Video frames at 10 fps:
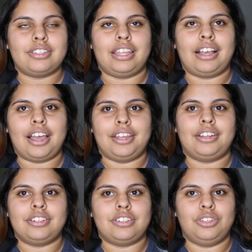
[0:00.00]
Like
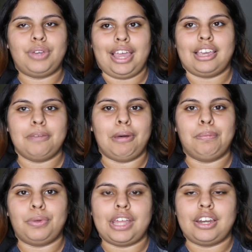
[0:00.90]
you can't keep
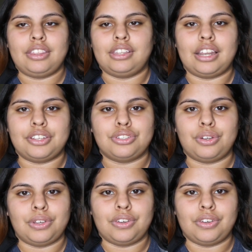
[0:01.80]
up with anything that he's doing.